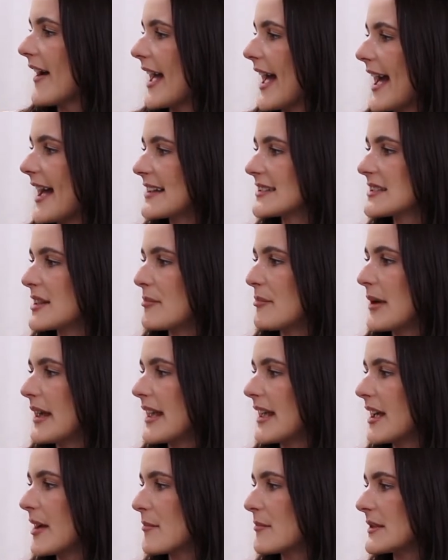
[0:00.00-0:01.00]
it has the
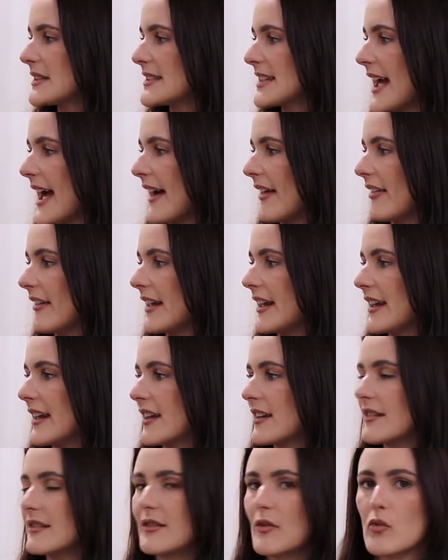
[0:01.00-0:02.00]
pink
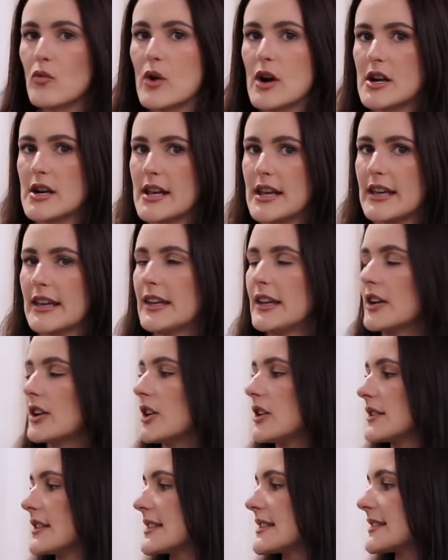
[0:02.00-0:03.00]
metallic wording here
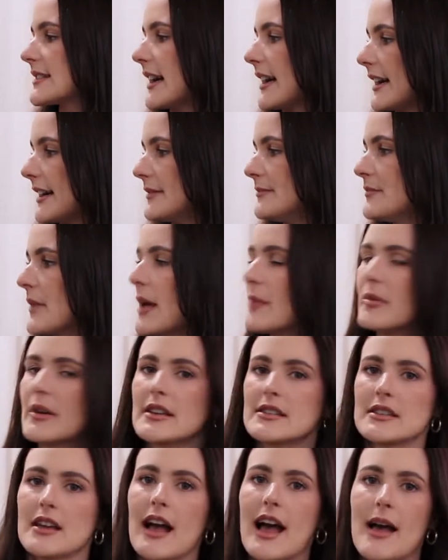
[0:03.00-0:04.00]
on the side,
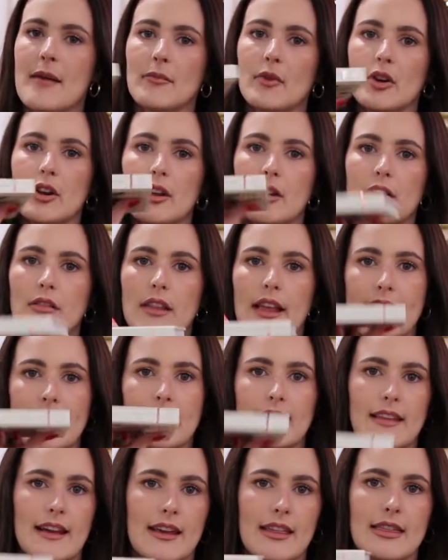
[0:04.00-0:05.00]
because I'm gonna lay
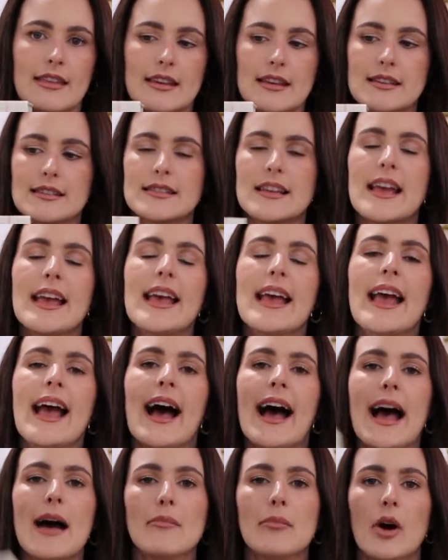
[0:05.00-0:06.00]
it like this.
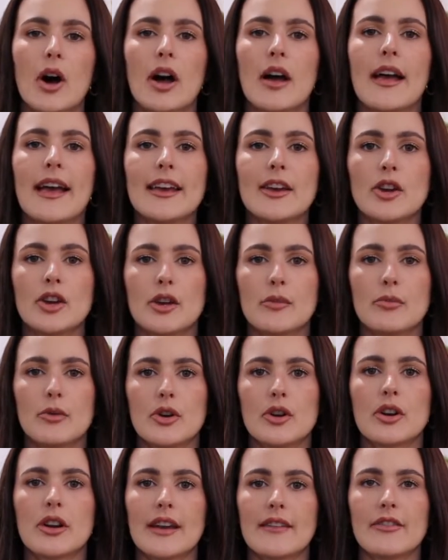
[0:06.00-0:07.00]
I bought a
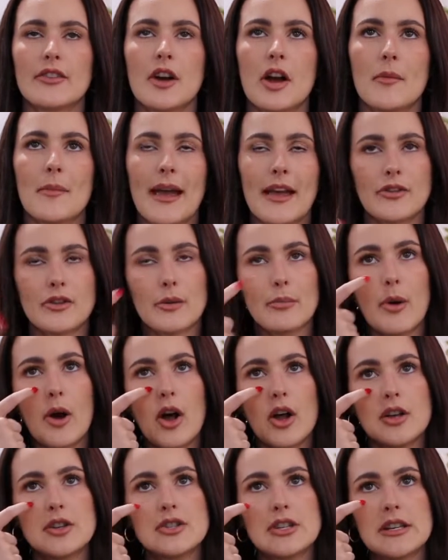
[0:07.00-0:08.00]
cookbook from
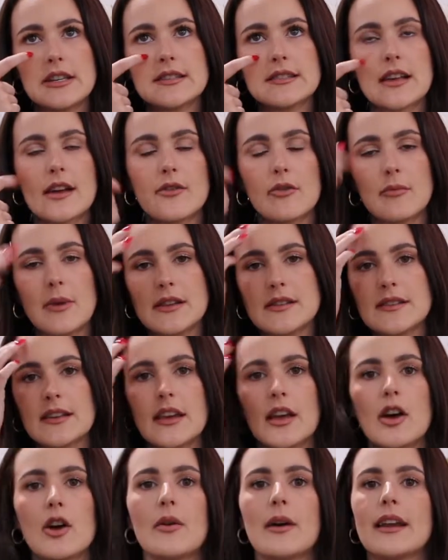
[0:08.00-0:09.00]
Anthropologie several months
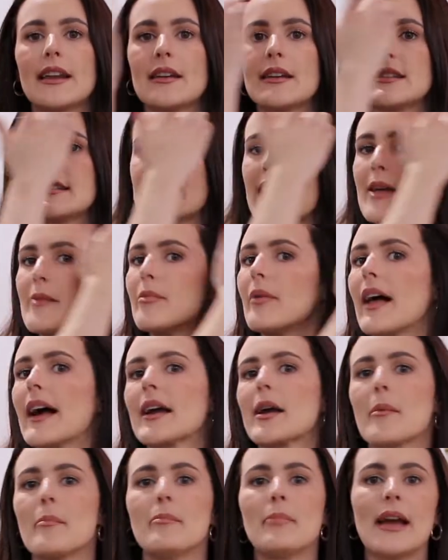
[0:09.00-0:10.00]
ago, and it is a
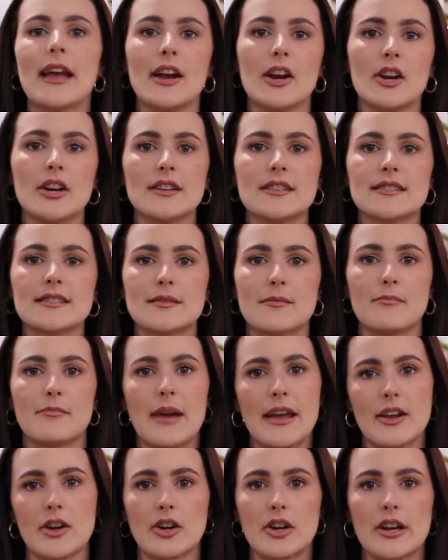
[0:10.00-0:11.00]
like Paris
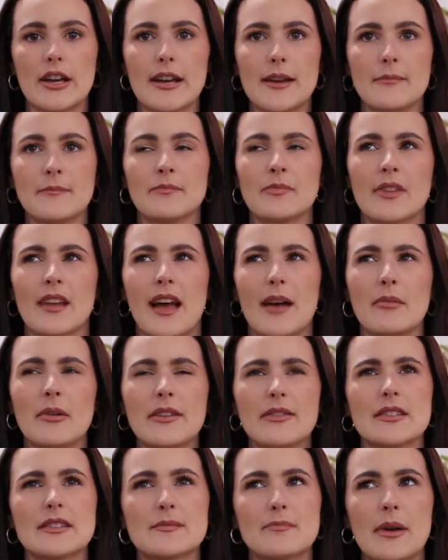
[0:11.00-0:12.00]
bakery. I
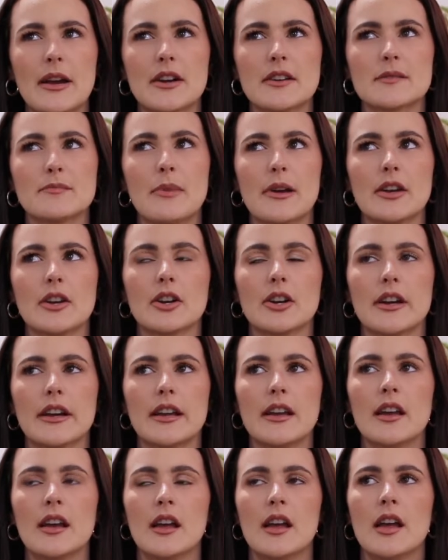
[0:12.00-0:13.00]
believe it's Paris
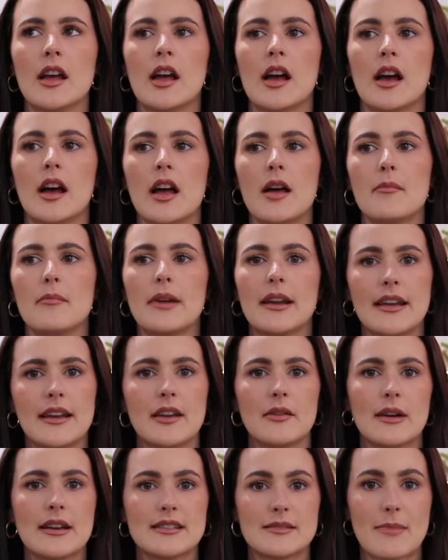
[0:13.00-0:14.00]
bakery. But
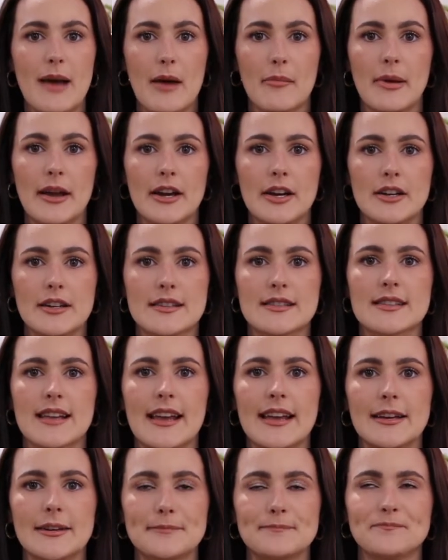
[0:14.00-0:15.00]
anyway, it's about Paris,
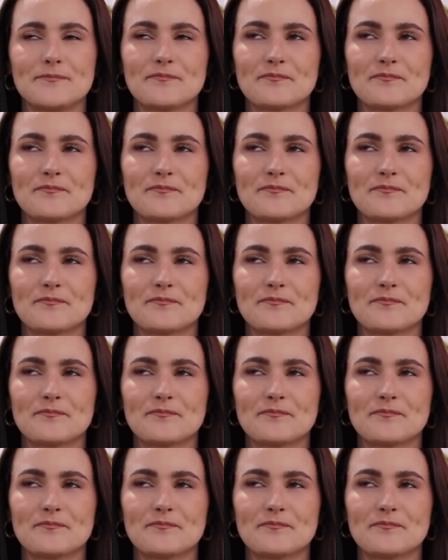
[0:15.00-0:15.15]
and